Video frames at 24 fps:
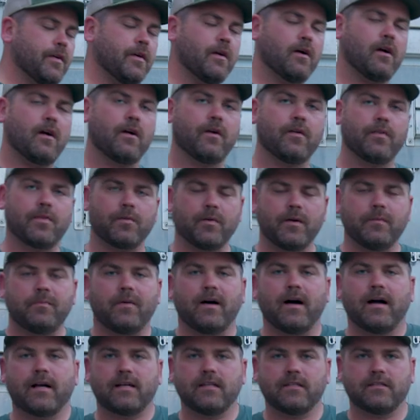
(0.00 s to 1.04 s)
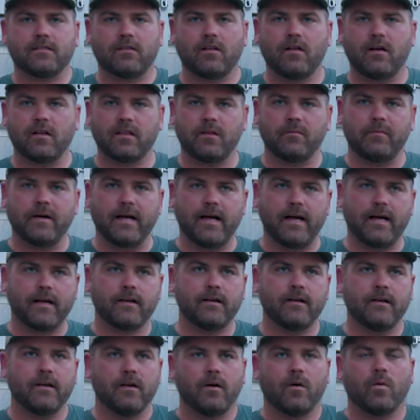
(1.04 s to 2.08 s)
there are three pockets along the back,
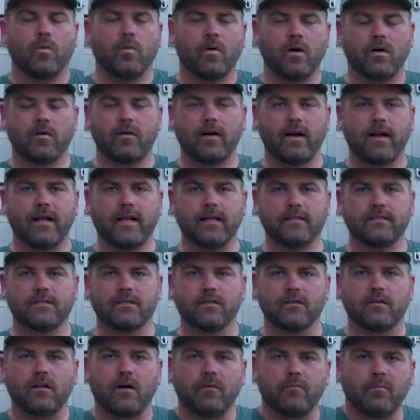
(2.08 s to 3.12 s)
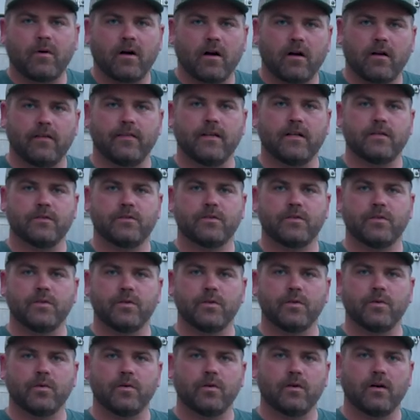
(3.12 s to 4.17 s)
one right against your lumbar and then
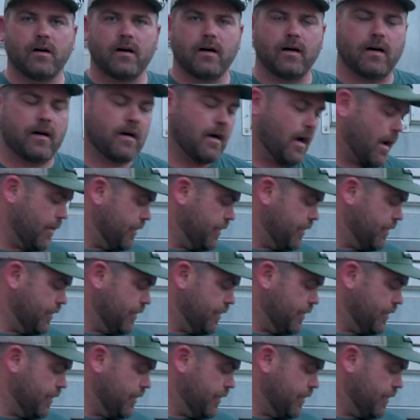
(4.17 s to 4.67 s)
two uh,